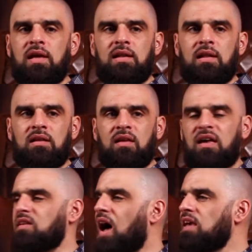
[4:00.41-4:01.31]
it, it
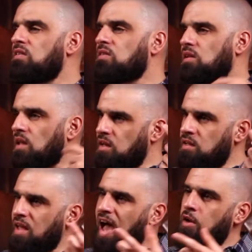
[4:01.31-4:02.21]
has
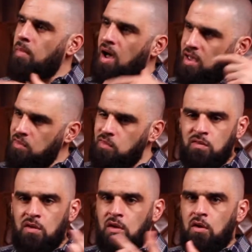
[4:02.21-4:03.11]
isolated,
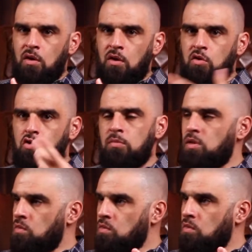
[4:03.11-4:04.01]
atomized
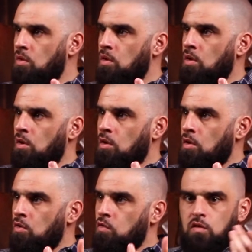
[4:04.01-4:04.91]
humans
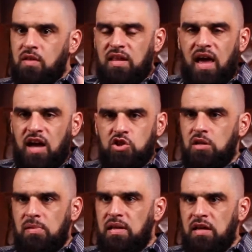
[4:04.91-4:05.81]
that
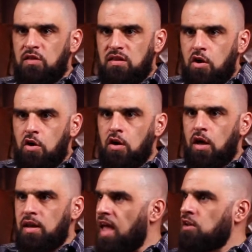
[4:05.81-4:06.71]
actually believe that they're
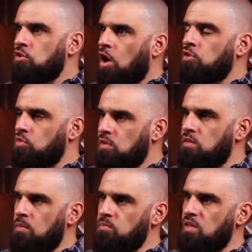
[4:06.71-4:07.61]
an end unto
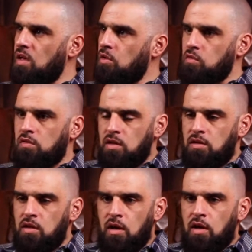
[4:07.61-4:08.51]
themselves. They,
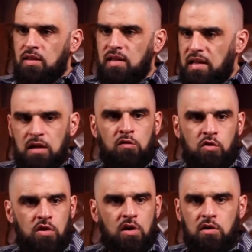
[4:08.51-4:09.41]
they live
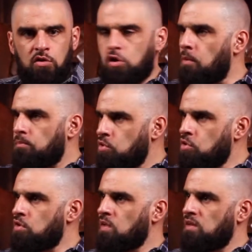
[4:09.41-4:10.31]
with their little
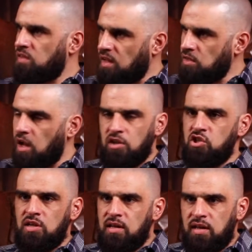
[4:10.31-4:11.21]
computer and
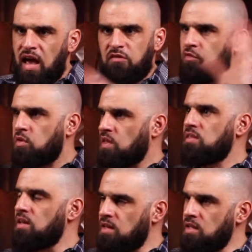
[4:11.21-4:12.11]
technology and they have everything
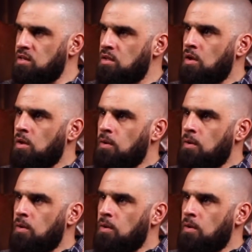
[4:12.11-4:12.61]
they need.